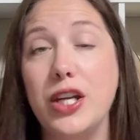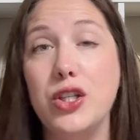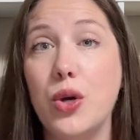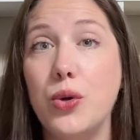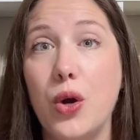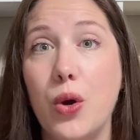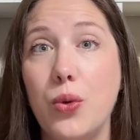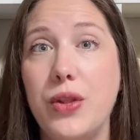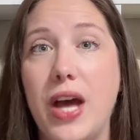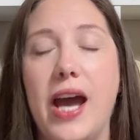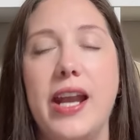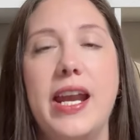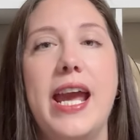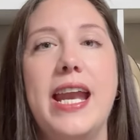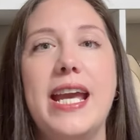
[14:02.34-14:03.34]
don't own
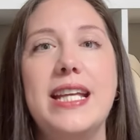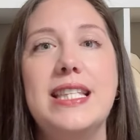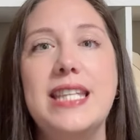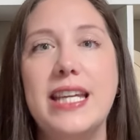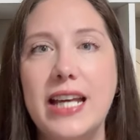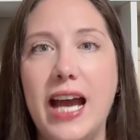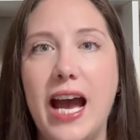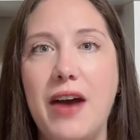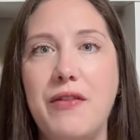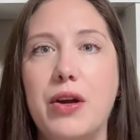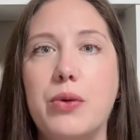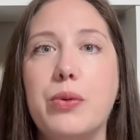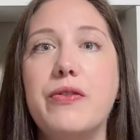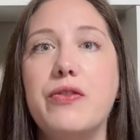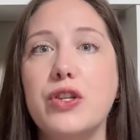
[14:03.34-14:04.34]
that. And I did have a
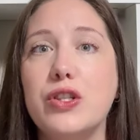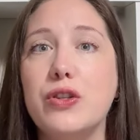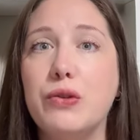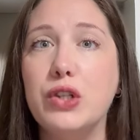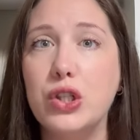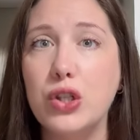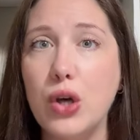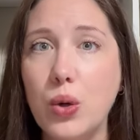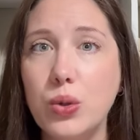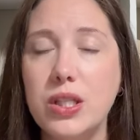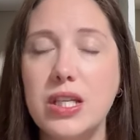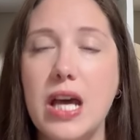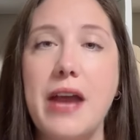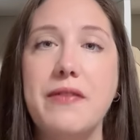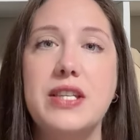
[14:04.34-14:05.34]
reversible tote.
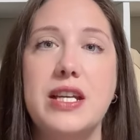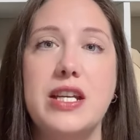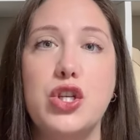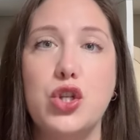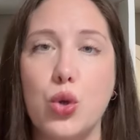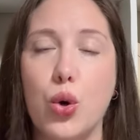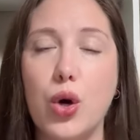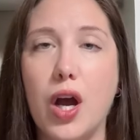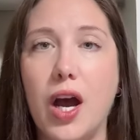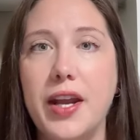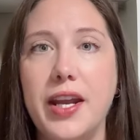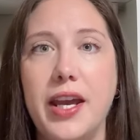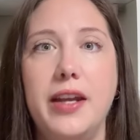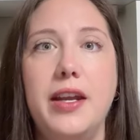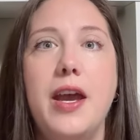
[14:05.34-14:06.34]
I've done a short on
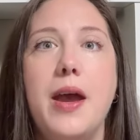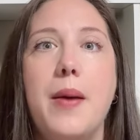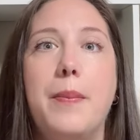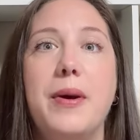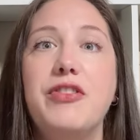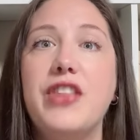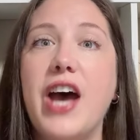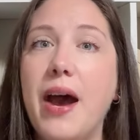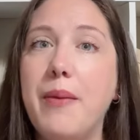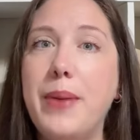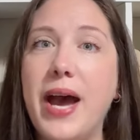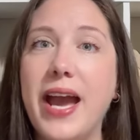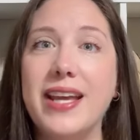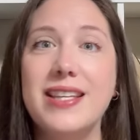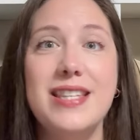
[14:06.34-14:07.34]
it, but that
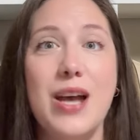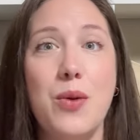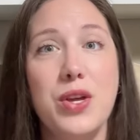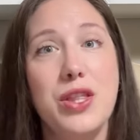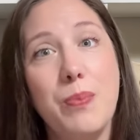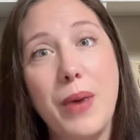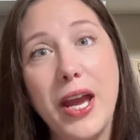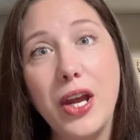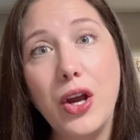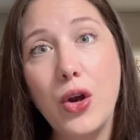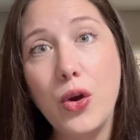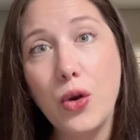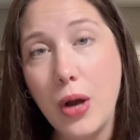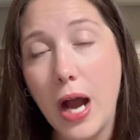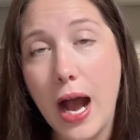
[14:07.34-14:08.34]
bag is now with my
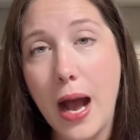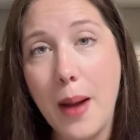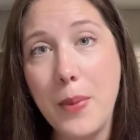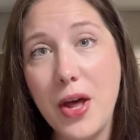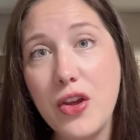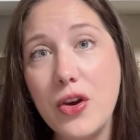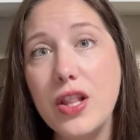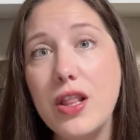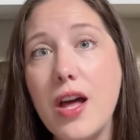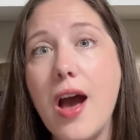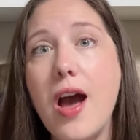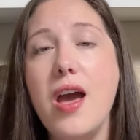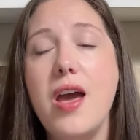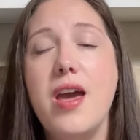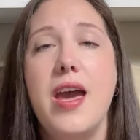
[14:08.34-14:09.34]
uh,
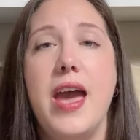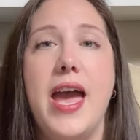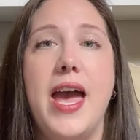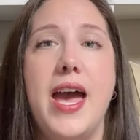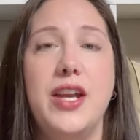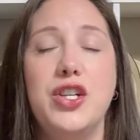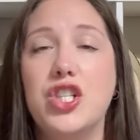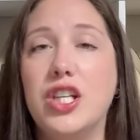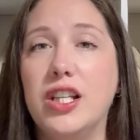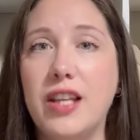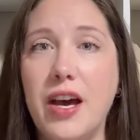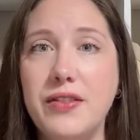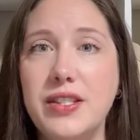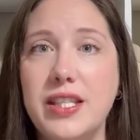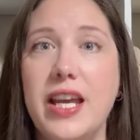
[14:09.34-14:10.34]
mother-in-law and she
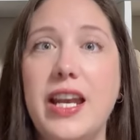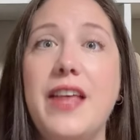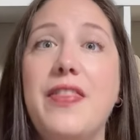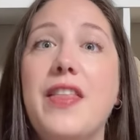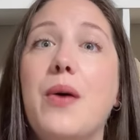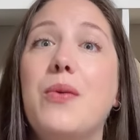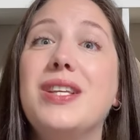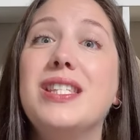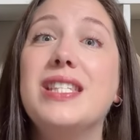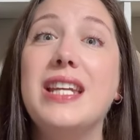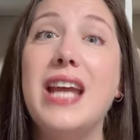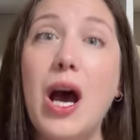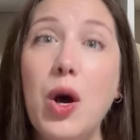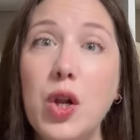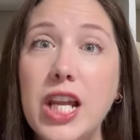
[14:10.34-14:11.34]
loves it and that was an
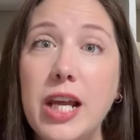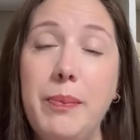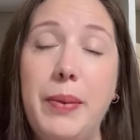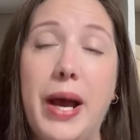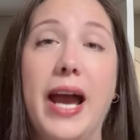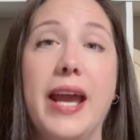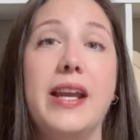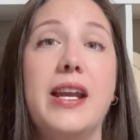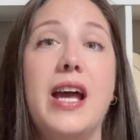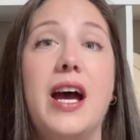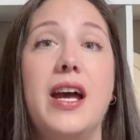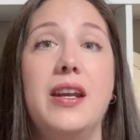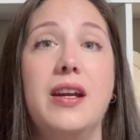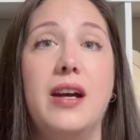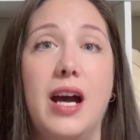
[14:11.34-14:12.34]
outlet bag
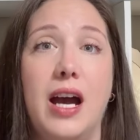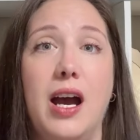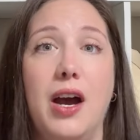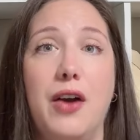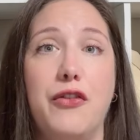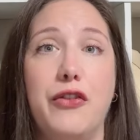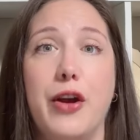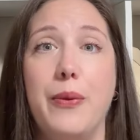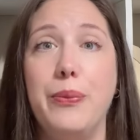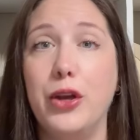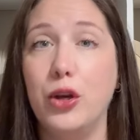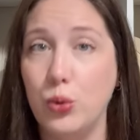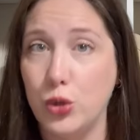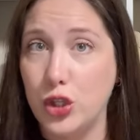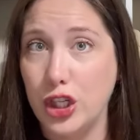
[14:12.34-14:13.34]
not uh, from the
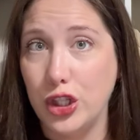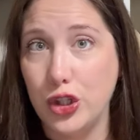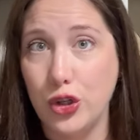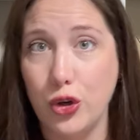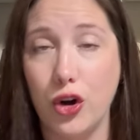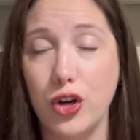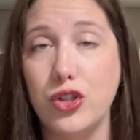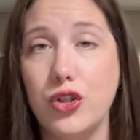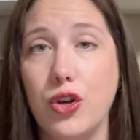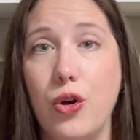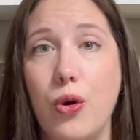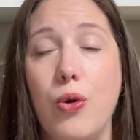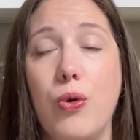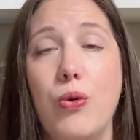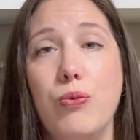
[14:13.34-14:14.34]
gucci store
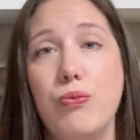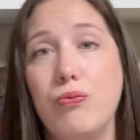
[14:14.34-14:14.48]
so